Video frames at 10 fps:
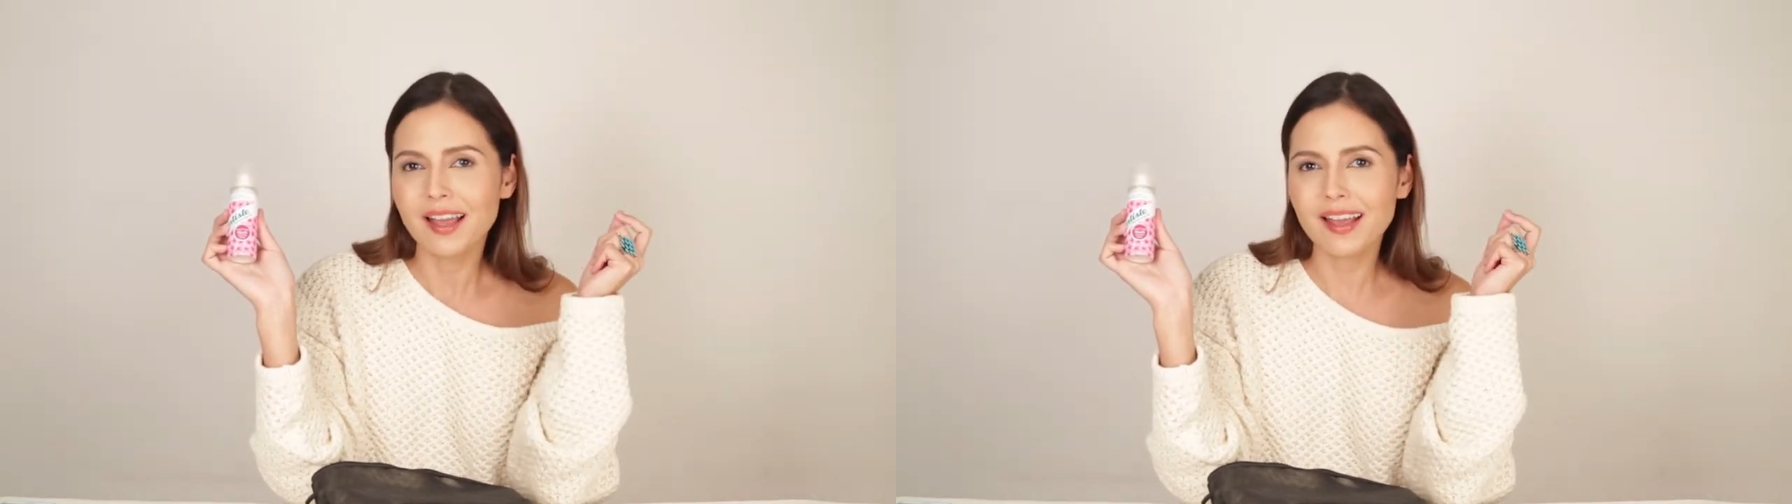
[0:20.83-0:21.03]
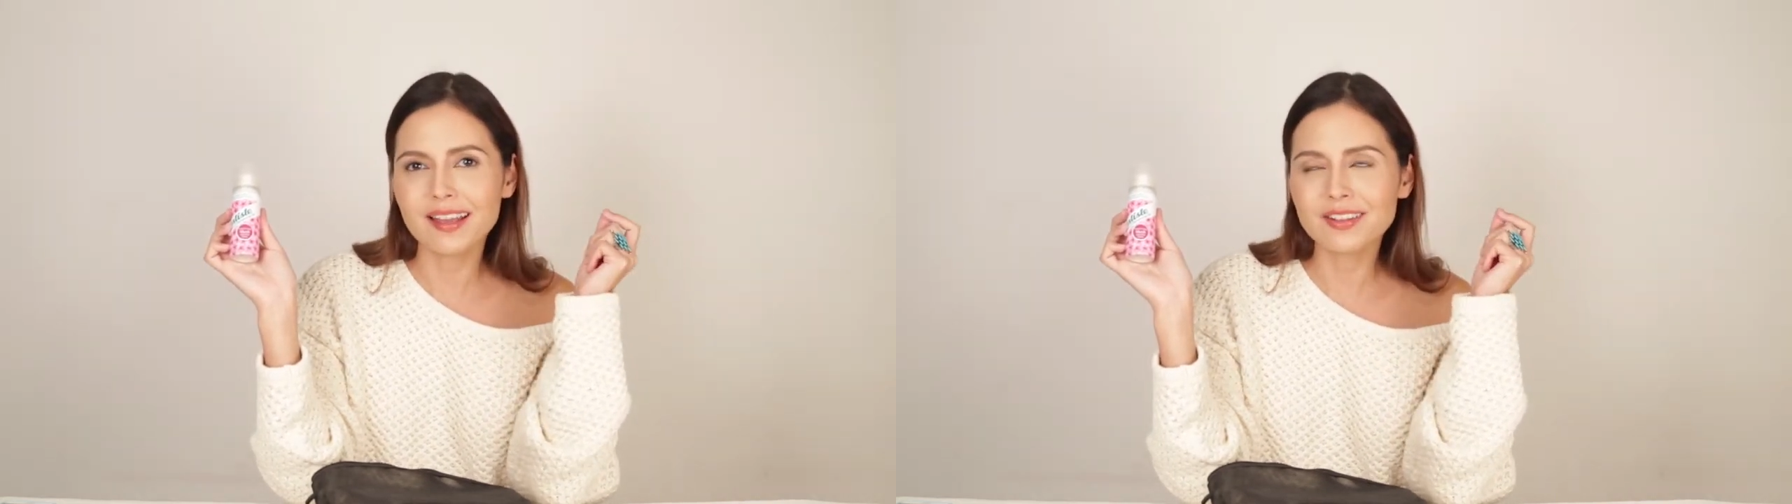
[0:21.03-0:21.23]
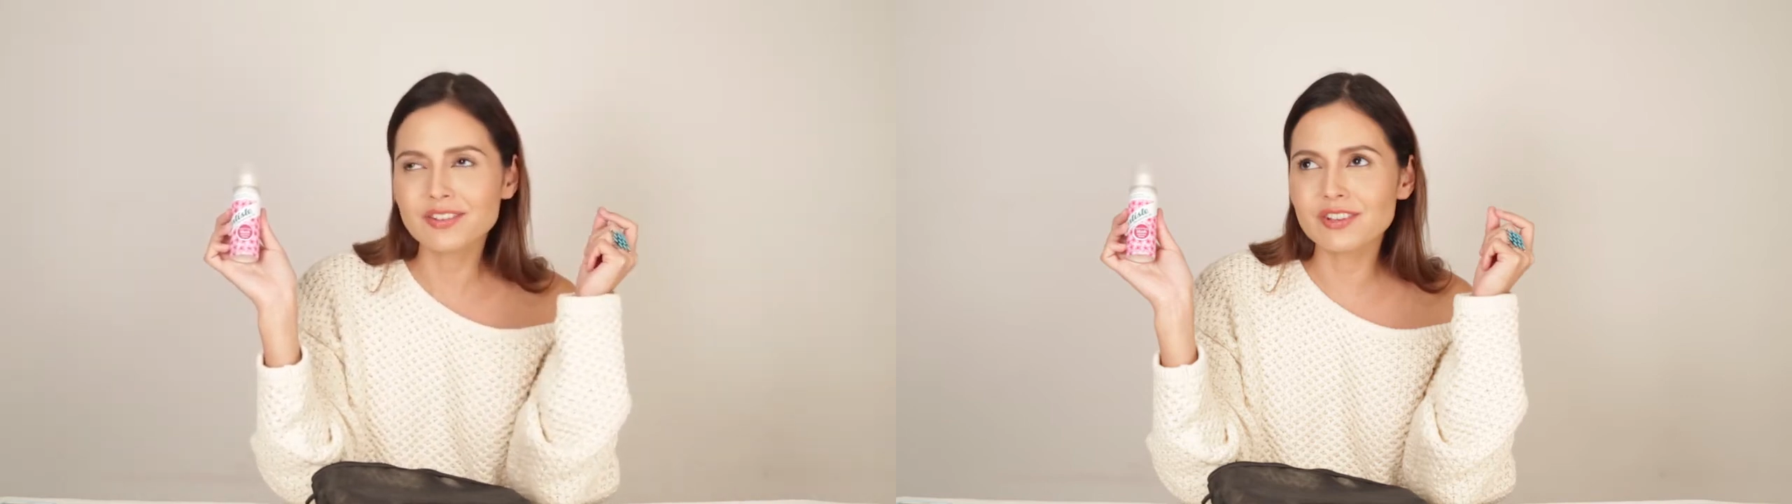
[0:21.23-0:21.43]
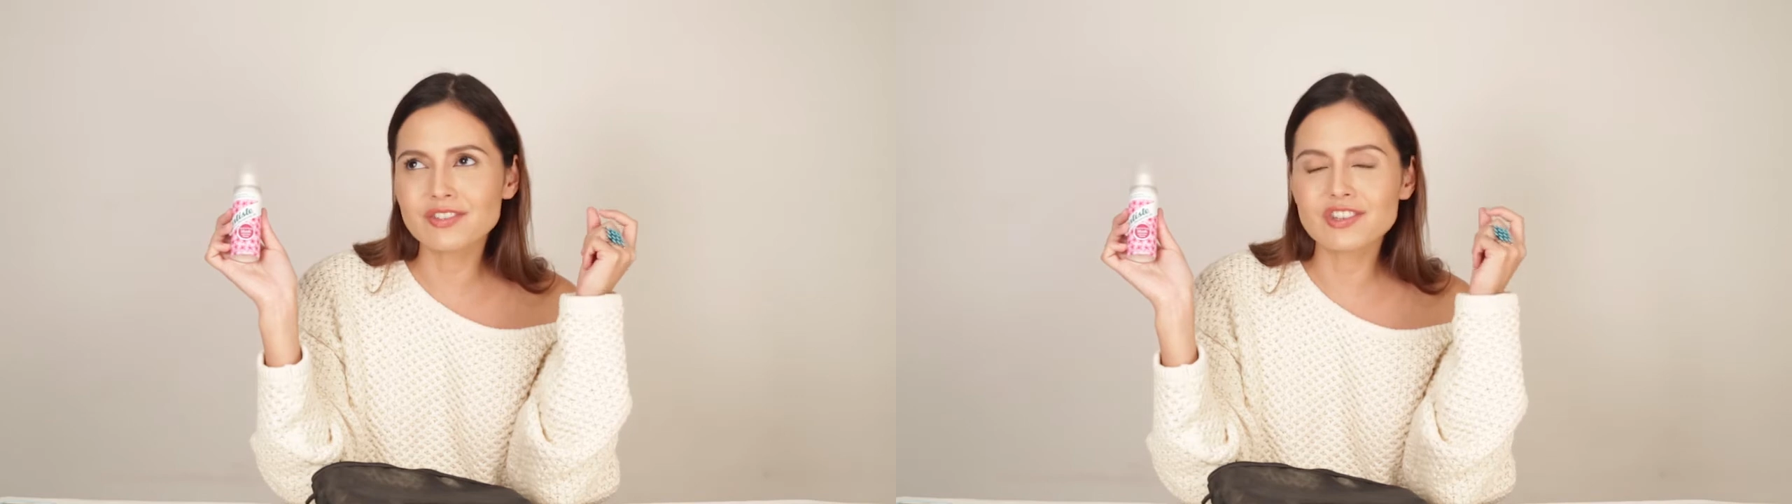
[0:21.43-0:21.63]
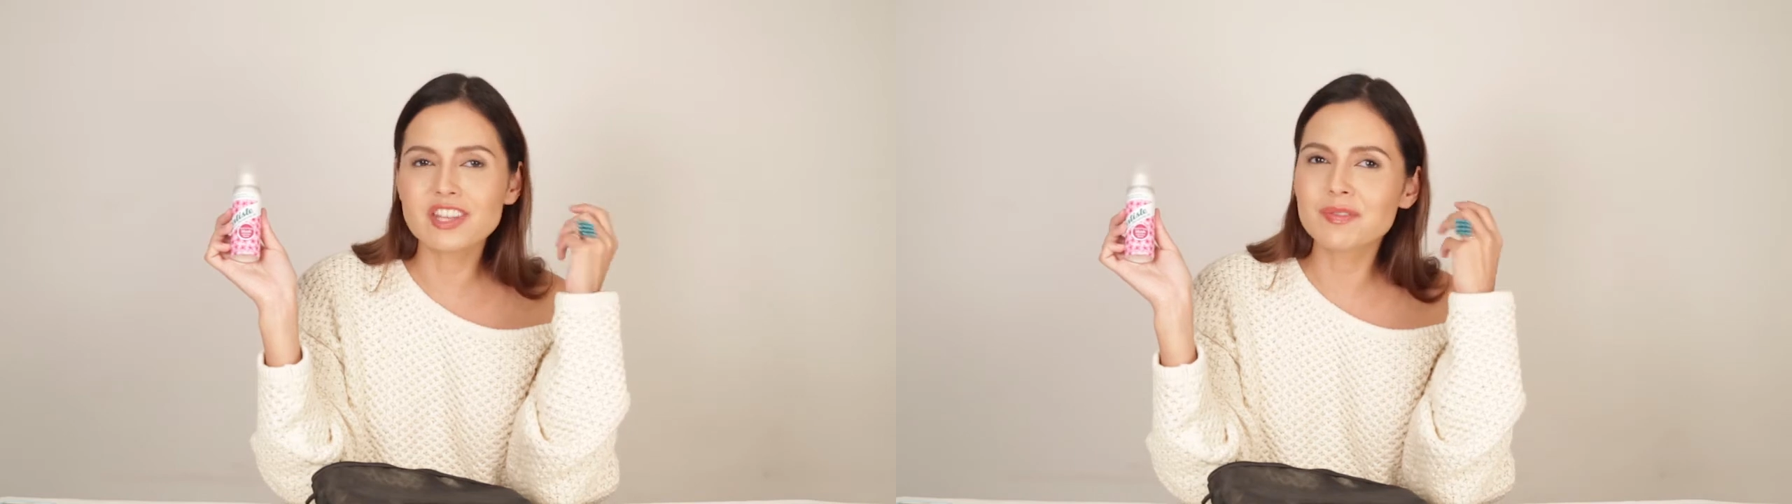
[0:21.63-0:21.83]
and
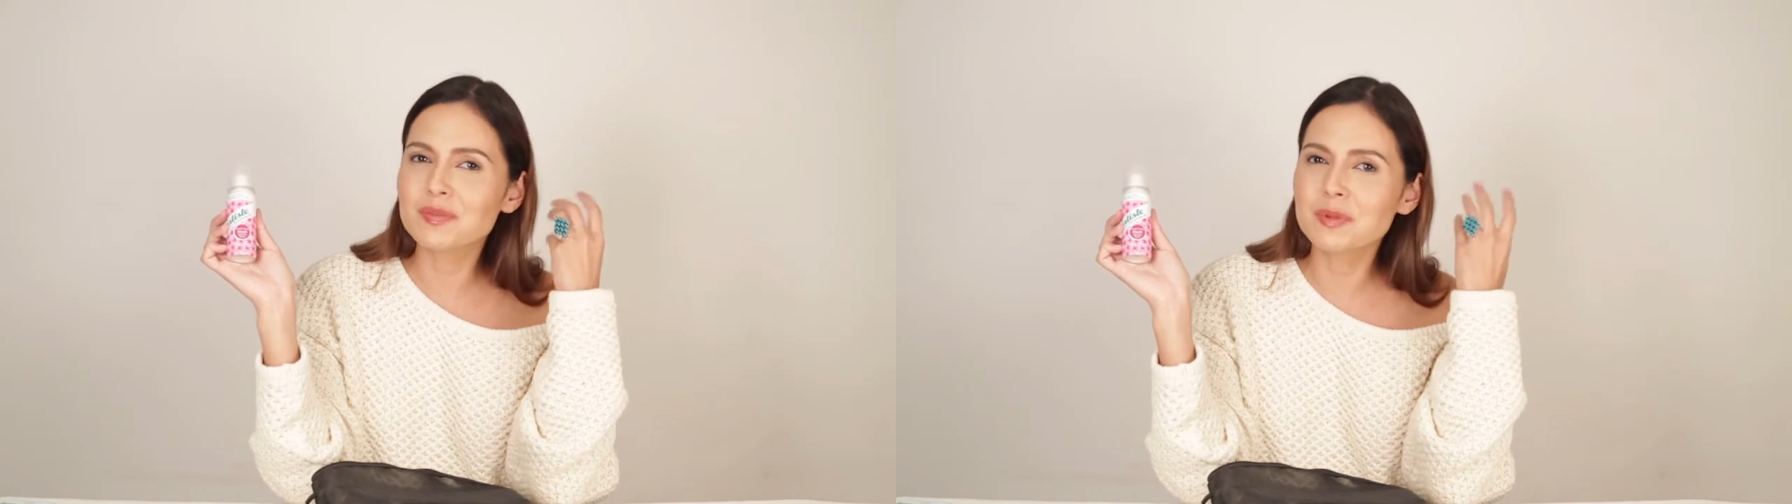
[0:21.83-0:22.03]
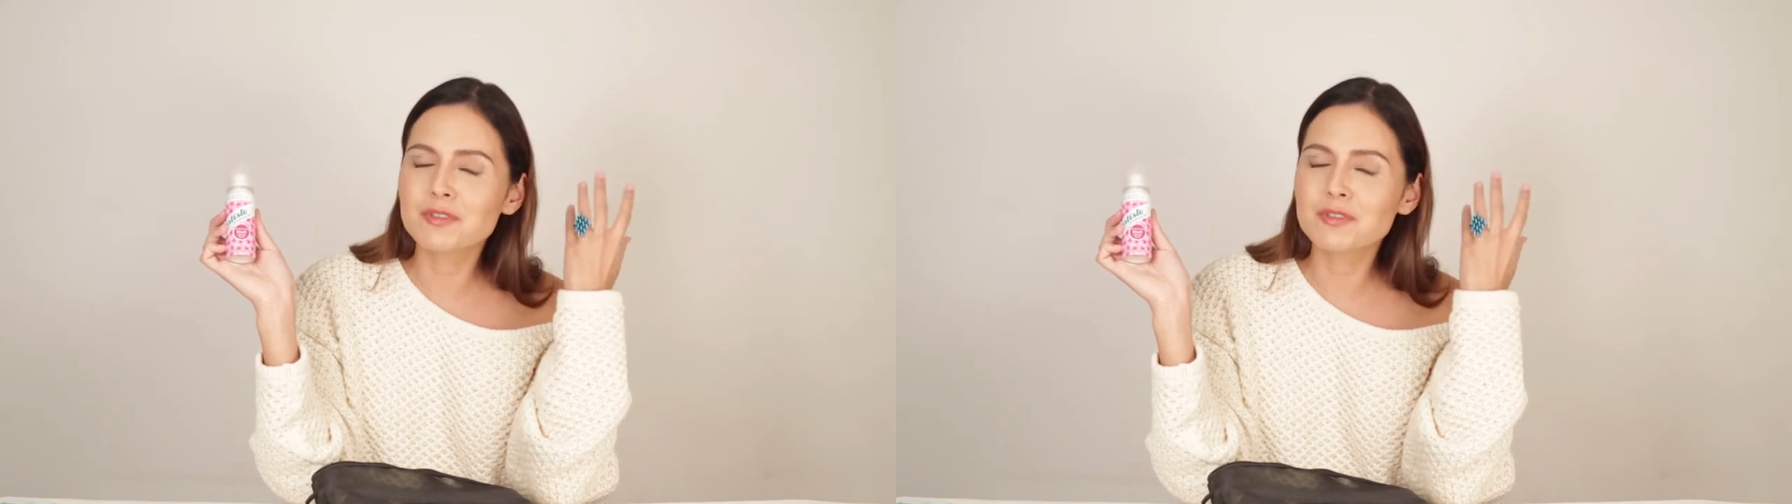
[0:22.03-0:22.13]
it just gives